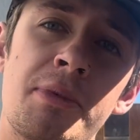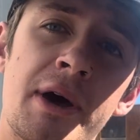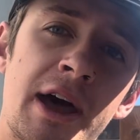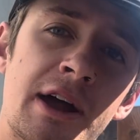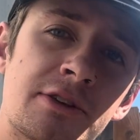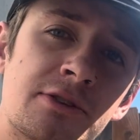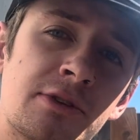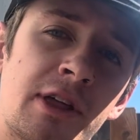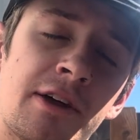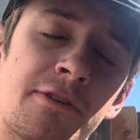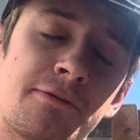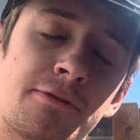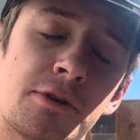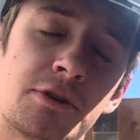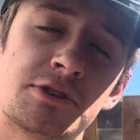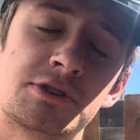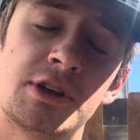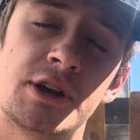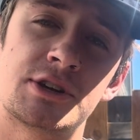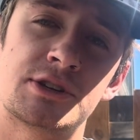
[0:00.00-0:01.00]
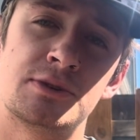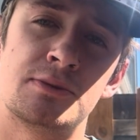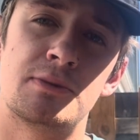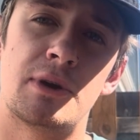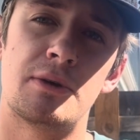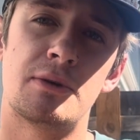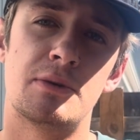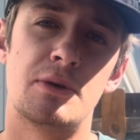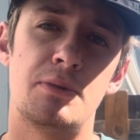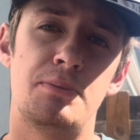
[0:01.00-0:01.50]
back to that first section
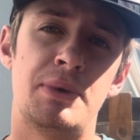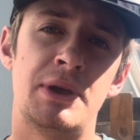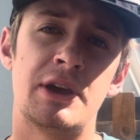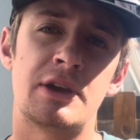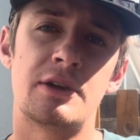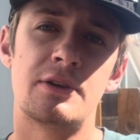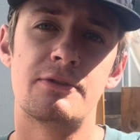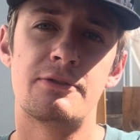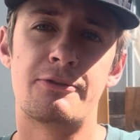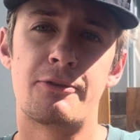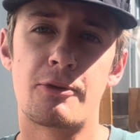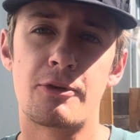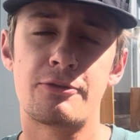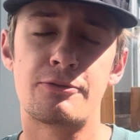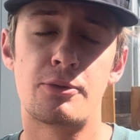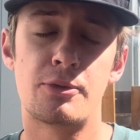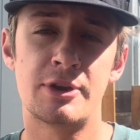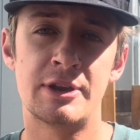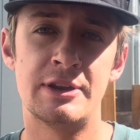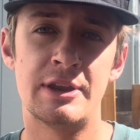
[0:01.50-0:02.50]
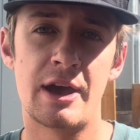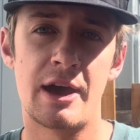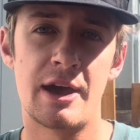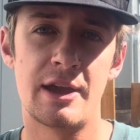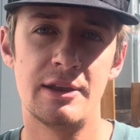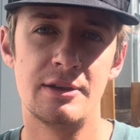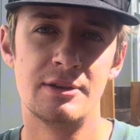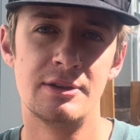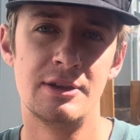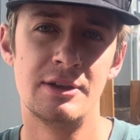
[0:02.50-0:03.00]
where we would pick $4.49,
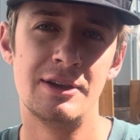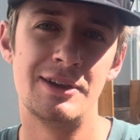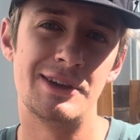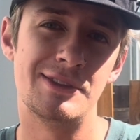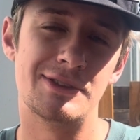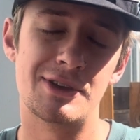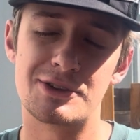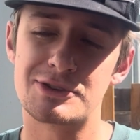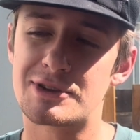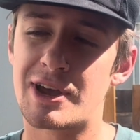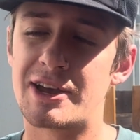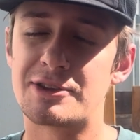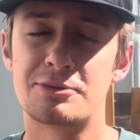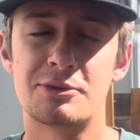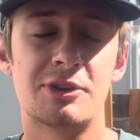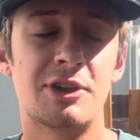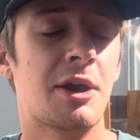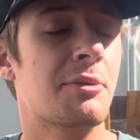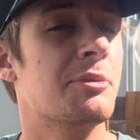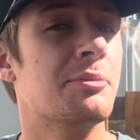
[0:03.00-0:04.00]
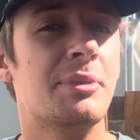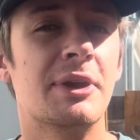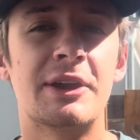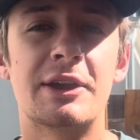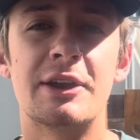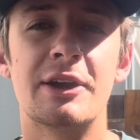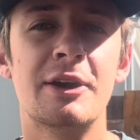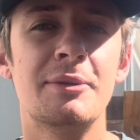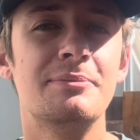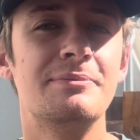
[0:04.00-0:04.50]
and those guys would come and pick
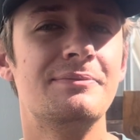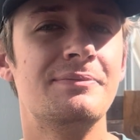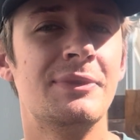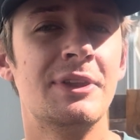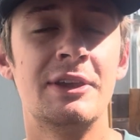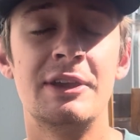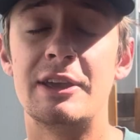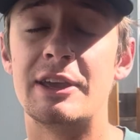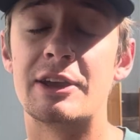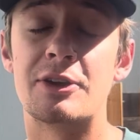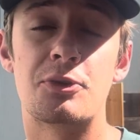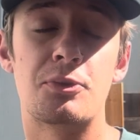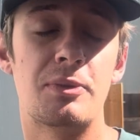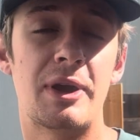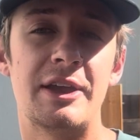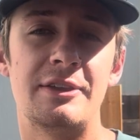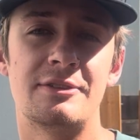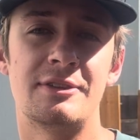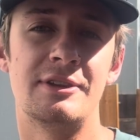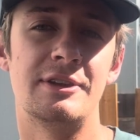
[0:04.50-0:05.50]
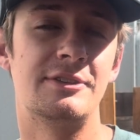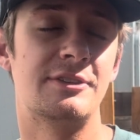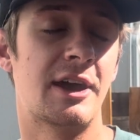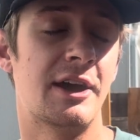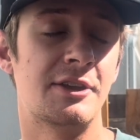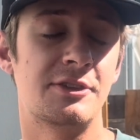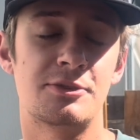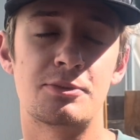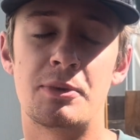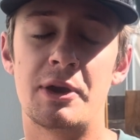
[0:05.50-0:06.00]
it up, and great, it's
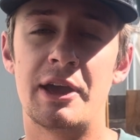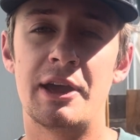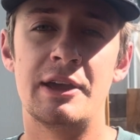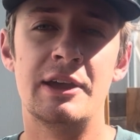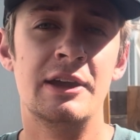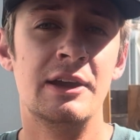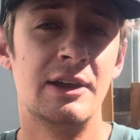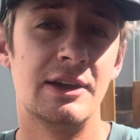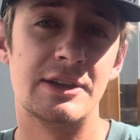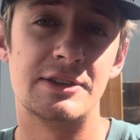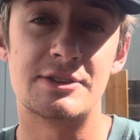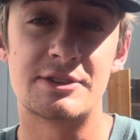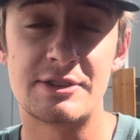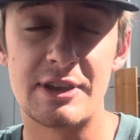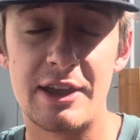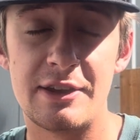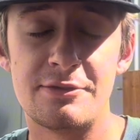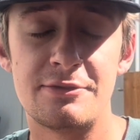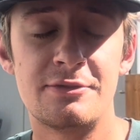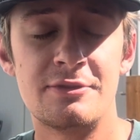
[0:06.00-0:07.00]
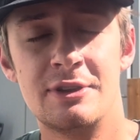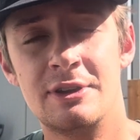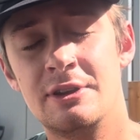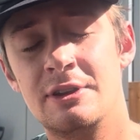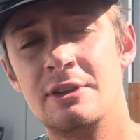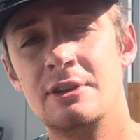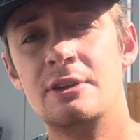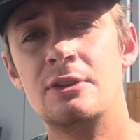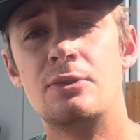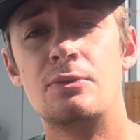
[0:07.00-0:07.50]
on its way, it's safe,
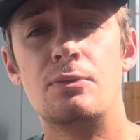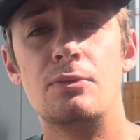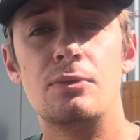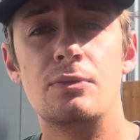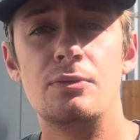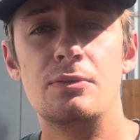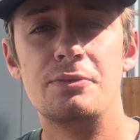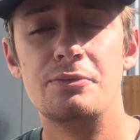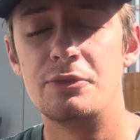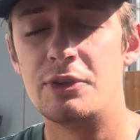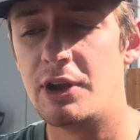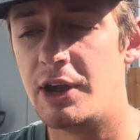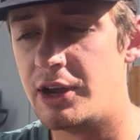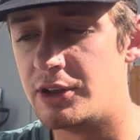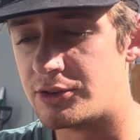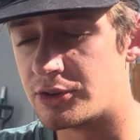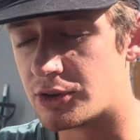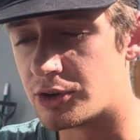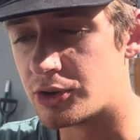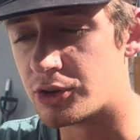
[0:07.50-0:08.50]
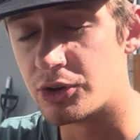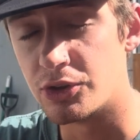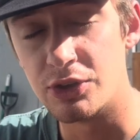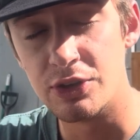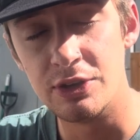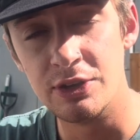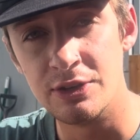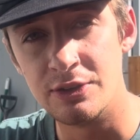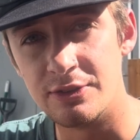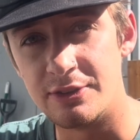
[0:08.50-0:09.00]
it's a
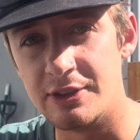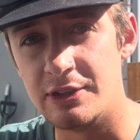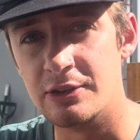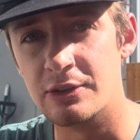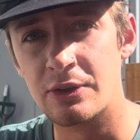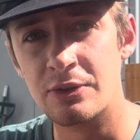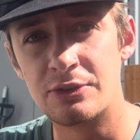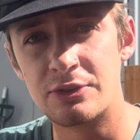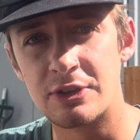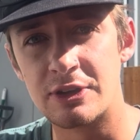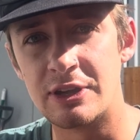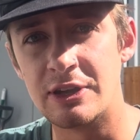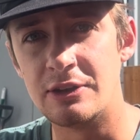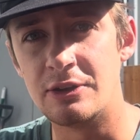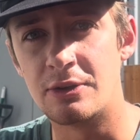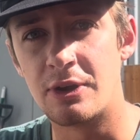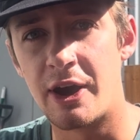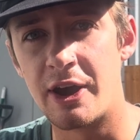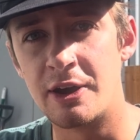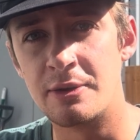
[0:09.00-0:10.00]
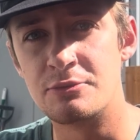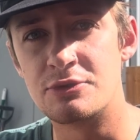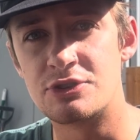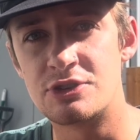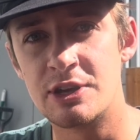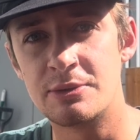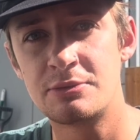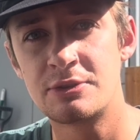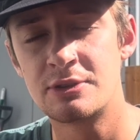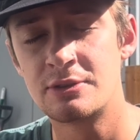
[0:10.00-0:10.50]
good deal to get your item
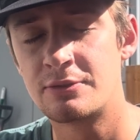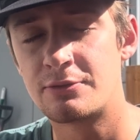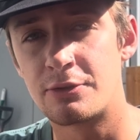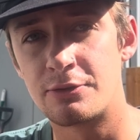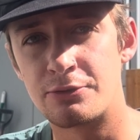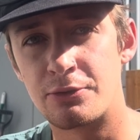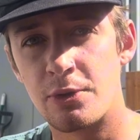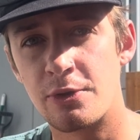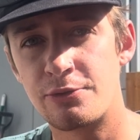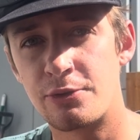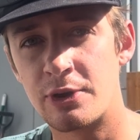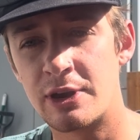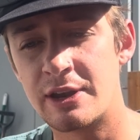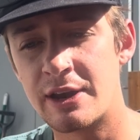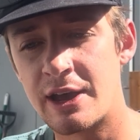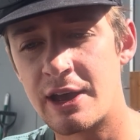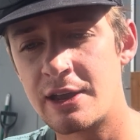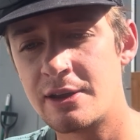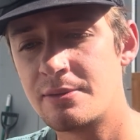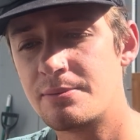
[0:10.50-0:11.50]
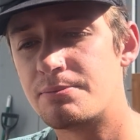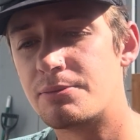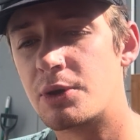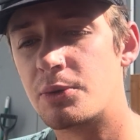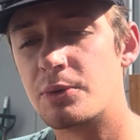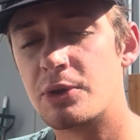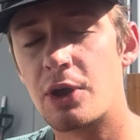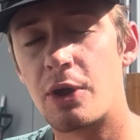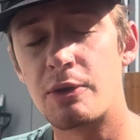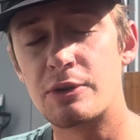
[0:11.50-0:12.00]
shipped for $4.49, but
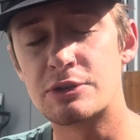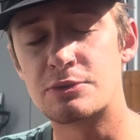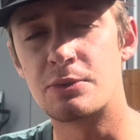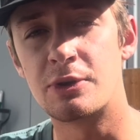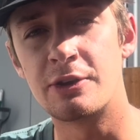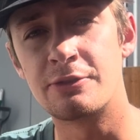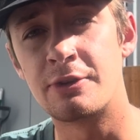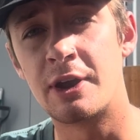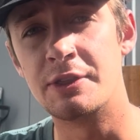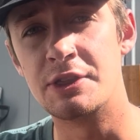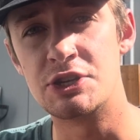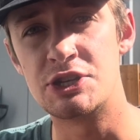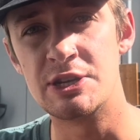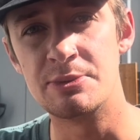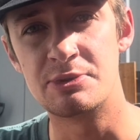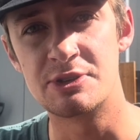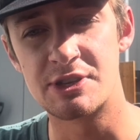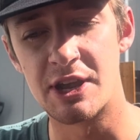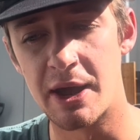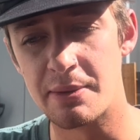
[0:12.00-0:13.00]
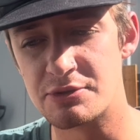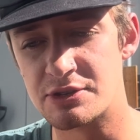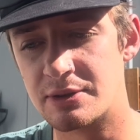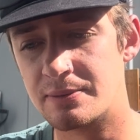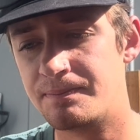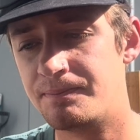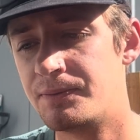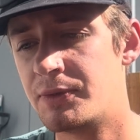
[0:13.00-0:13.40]
we always want to find the cheapest option.